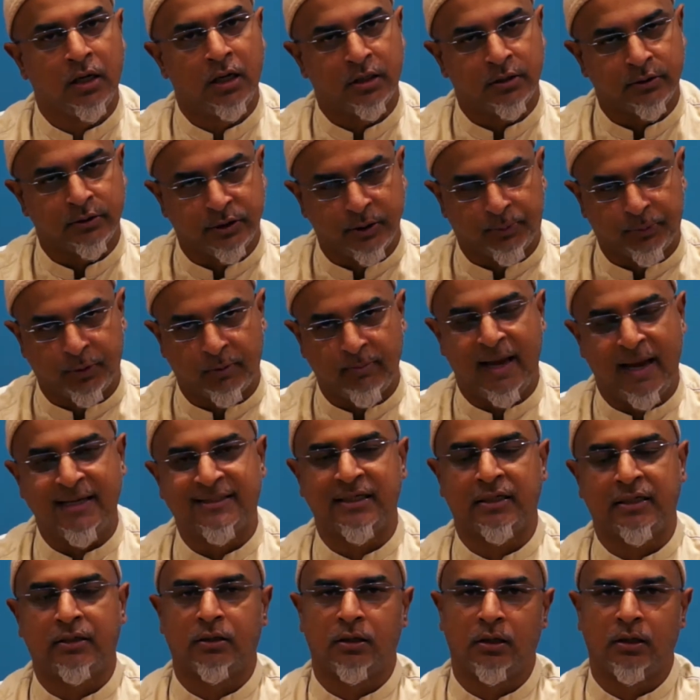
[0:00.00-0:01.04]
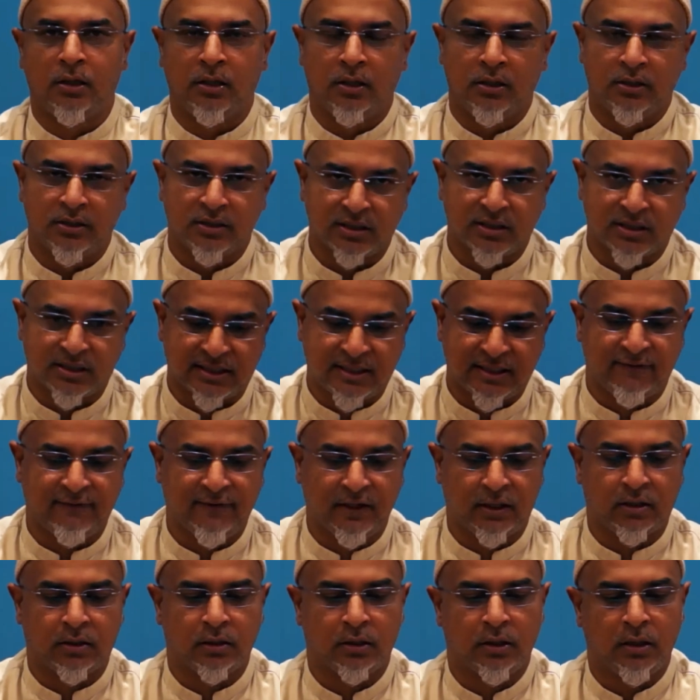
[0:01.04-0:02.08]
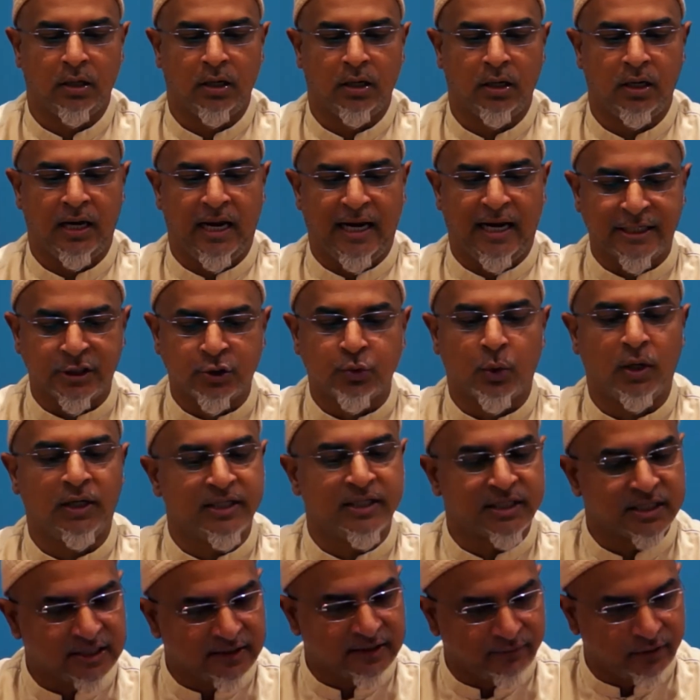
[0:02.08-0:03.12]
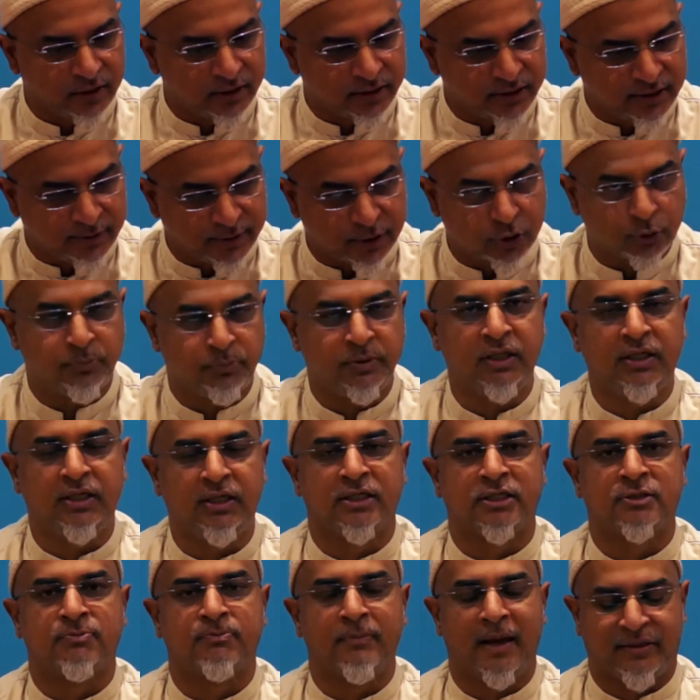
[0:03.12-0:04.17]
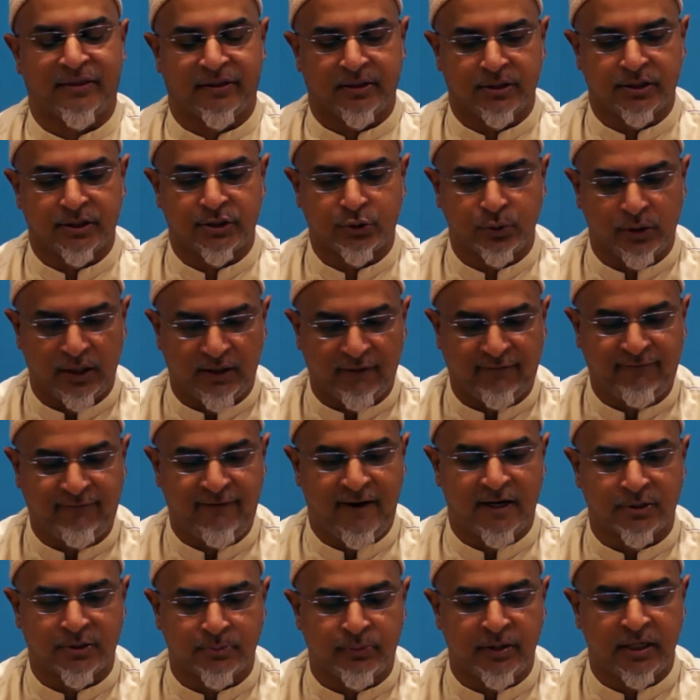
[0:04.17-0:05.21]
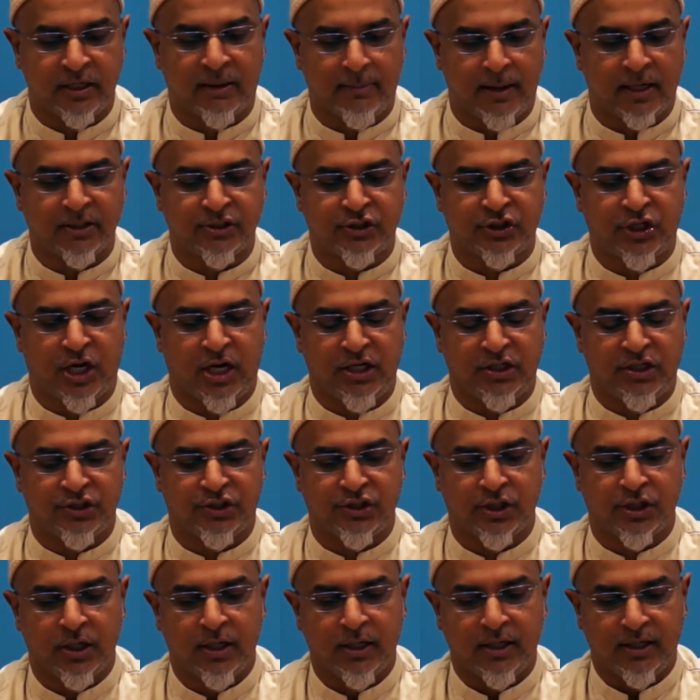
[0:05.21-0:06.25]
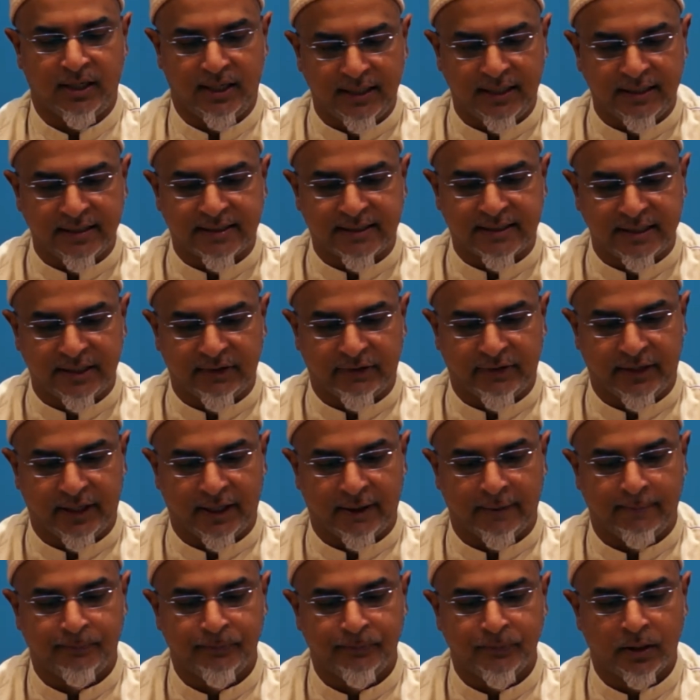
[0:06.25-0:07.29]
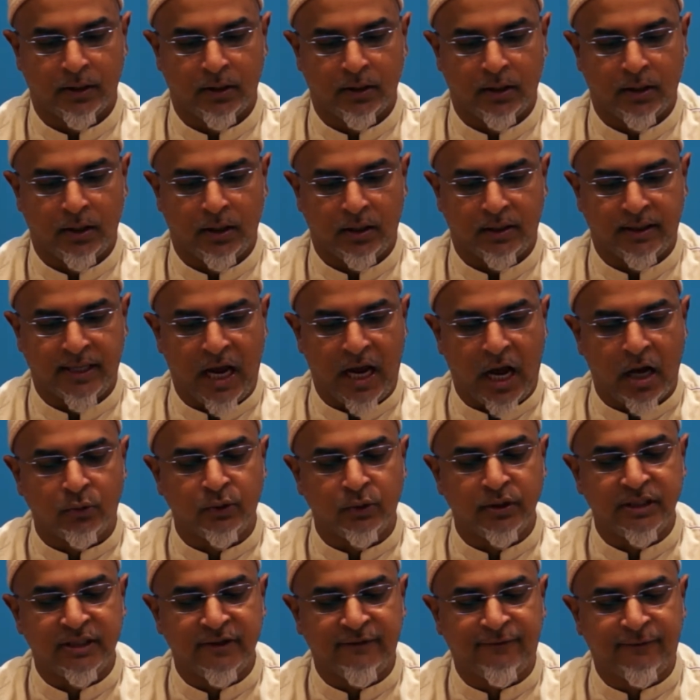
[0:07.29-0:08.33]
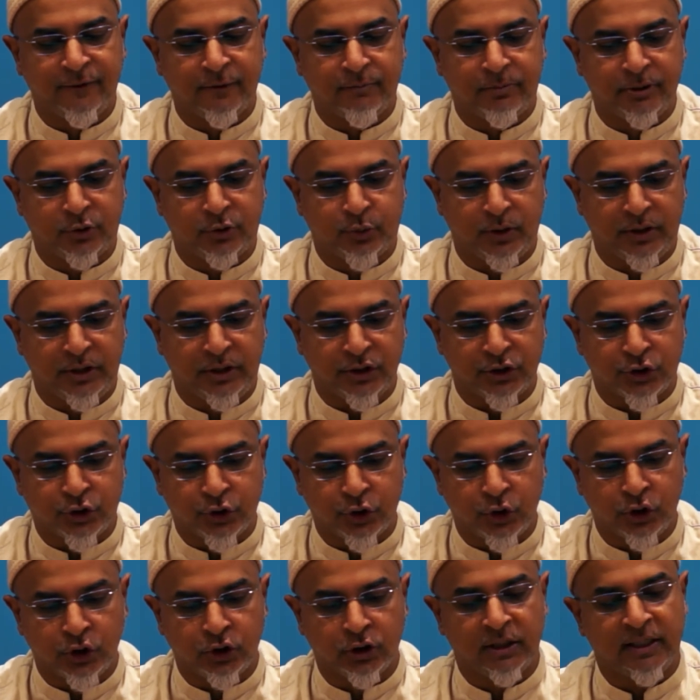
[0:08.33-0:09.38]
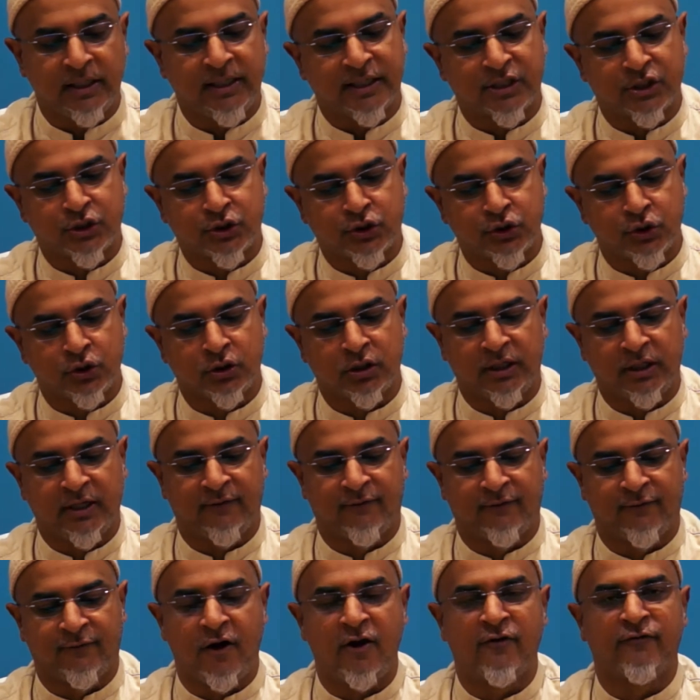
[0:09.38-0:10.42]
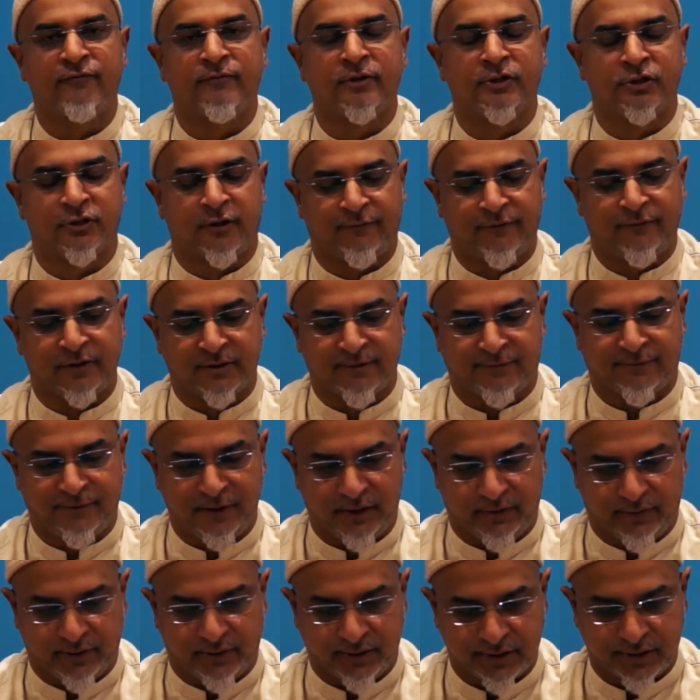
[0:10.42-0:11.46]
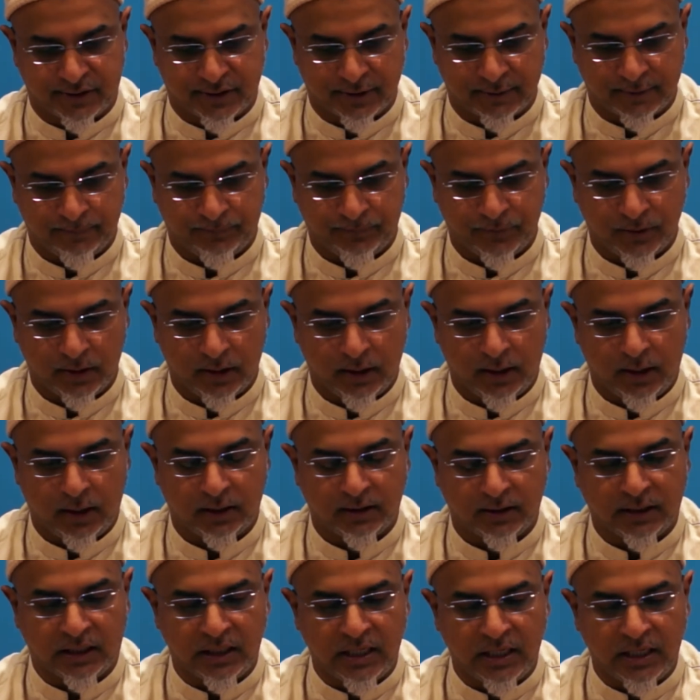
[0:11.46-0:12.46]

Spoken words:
diplomatic, civic, as well as civil disobedience methods to in fact bring about change in Syria. They only differed between internal and external involvement of interference. They